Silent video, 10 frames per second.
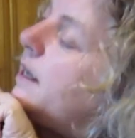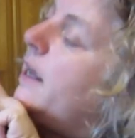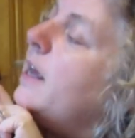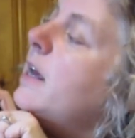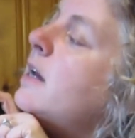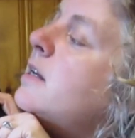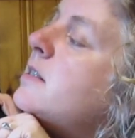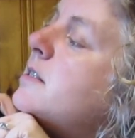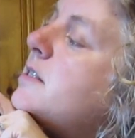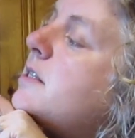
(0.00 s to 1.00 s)

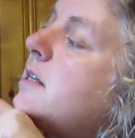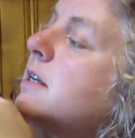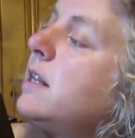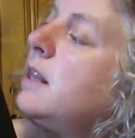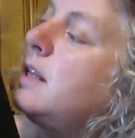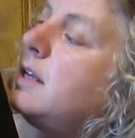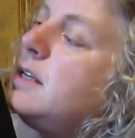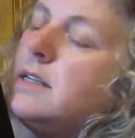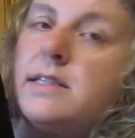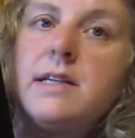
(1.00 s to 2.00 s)
And
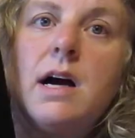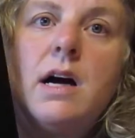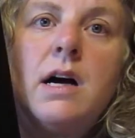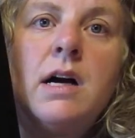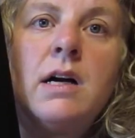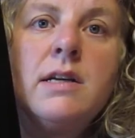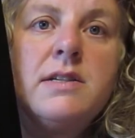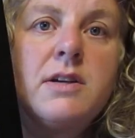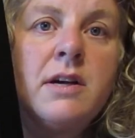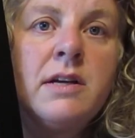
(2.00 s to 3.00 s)
these are,
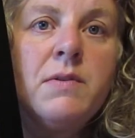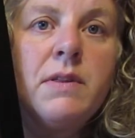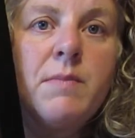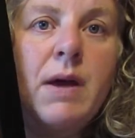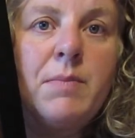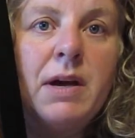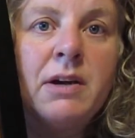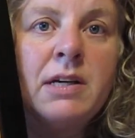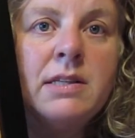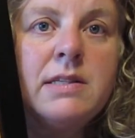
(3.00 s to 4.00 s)
starting with my
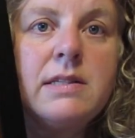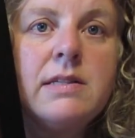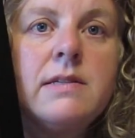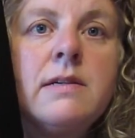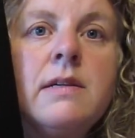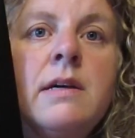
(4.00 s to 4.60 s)
parents,